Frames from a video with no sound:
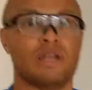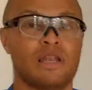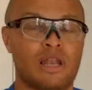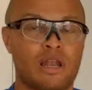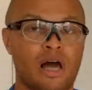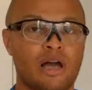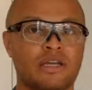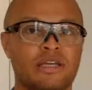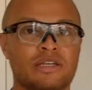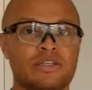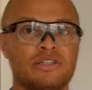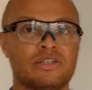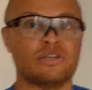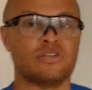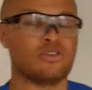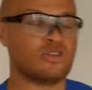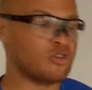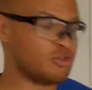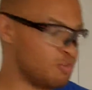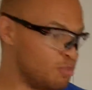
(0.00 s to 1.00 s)
you're lucky it's
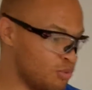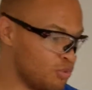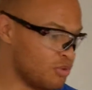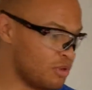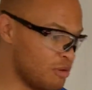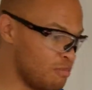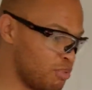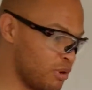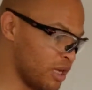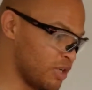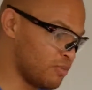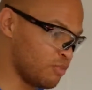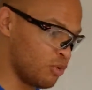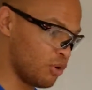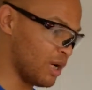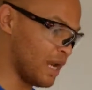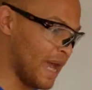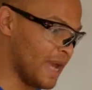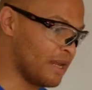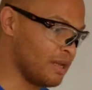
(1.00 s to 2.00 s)
just the spoon that breaks,
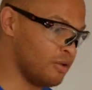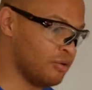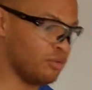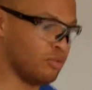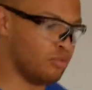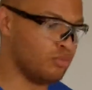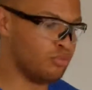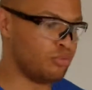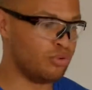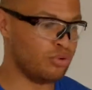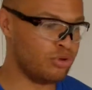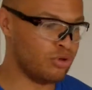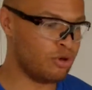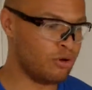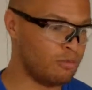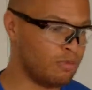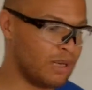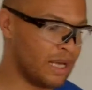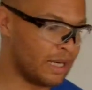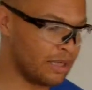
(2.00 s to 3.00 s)
more likely you'll ruin
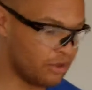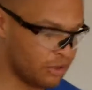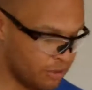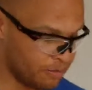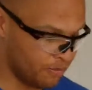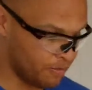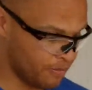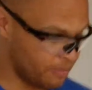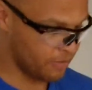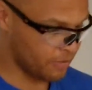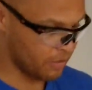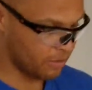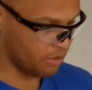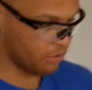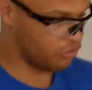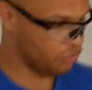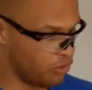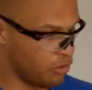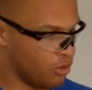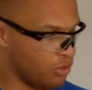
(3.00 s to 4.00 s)
your blender.
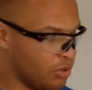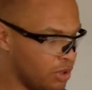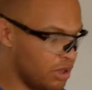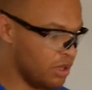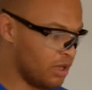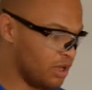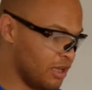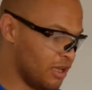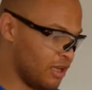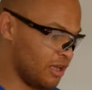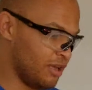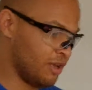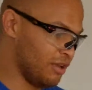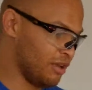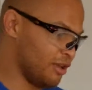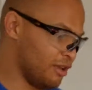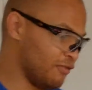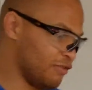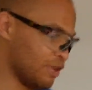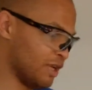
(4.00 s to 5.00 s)
So
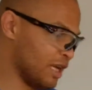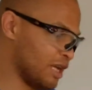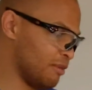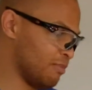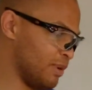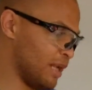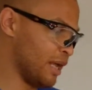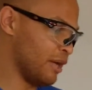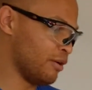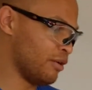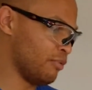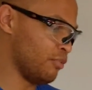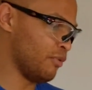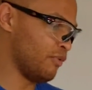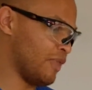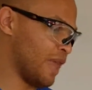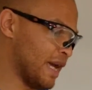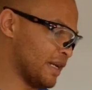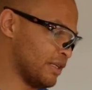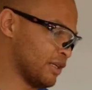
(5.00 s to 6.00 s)
if you can get a blender
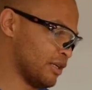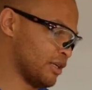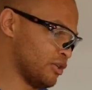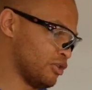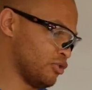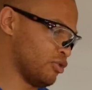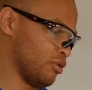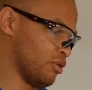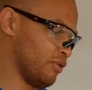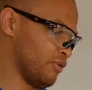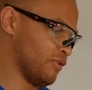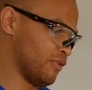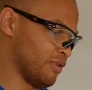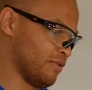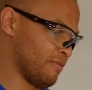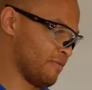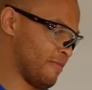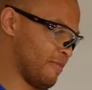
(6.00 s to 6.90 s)
with that sort of